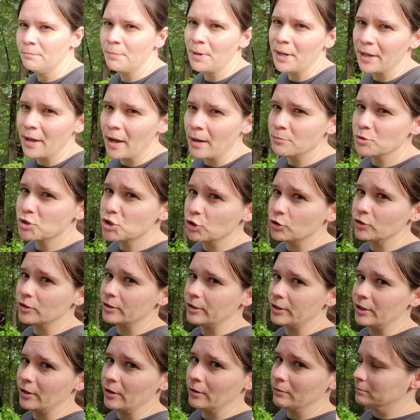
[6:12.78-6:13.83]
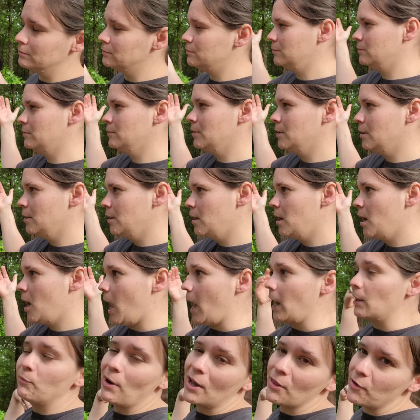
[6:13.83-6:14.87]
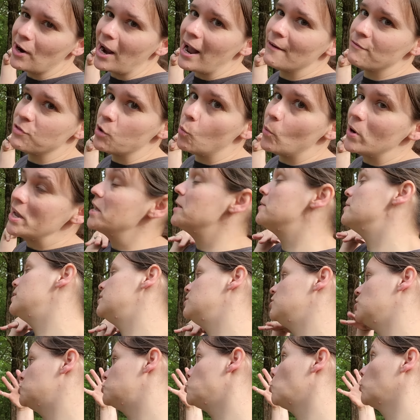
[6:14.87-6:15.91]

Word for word: but I'm sure, you know, I'd rather have the wind than the